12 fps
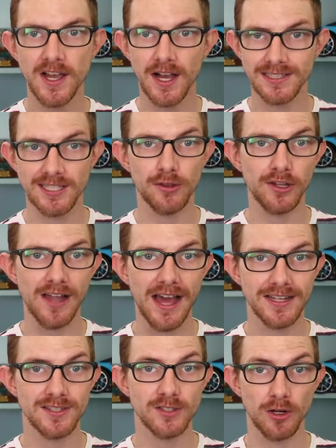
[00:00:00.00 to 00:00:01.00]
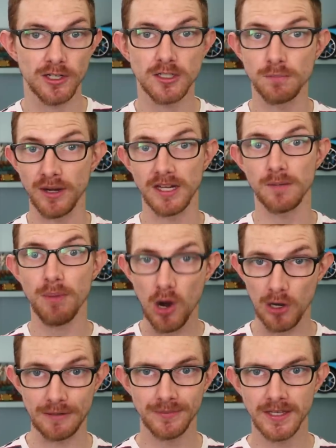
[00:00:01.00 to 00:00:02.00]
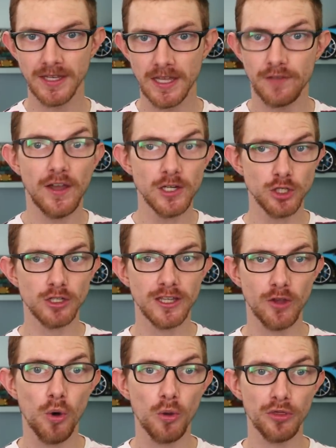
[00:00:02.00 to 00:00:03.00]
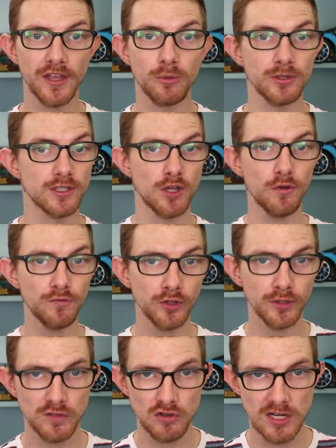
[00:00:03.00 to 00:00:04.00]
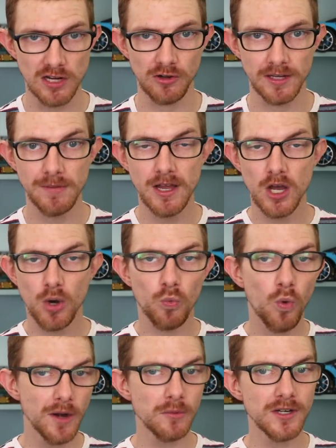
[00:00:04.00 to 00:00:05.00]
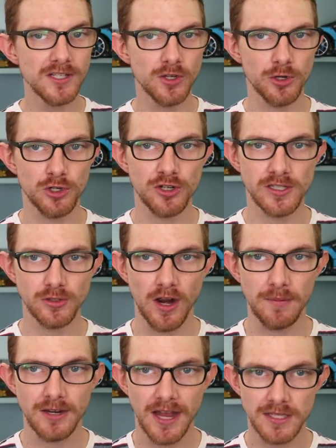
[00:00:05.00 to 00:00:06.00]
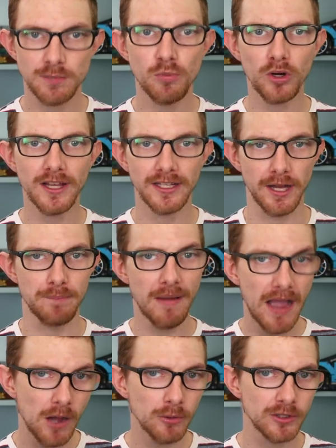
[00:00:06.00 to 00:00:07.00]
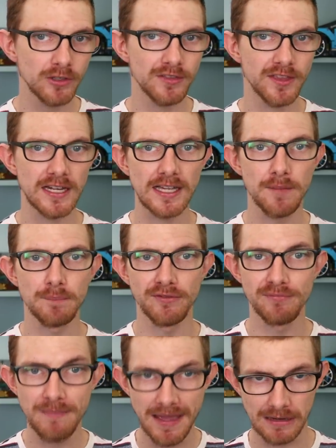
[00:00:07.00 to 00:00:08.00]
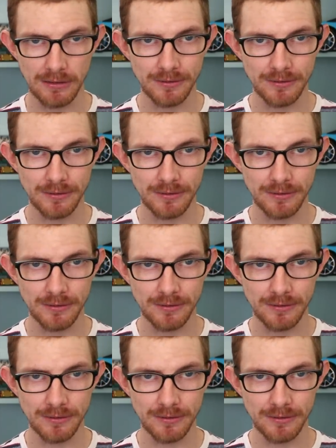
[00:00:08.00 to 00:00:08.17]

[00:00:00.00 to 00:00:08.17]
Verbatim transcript: until the lattice started to break apart. Eventually, the whole thing was so full of deuterium, one researcher described it as more like a powder than a lump of metal.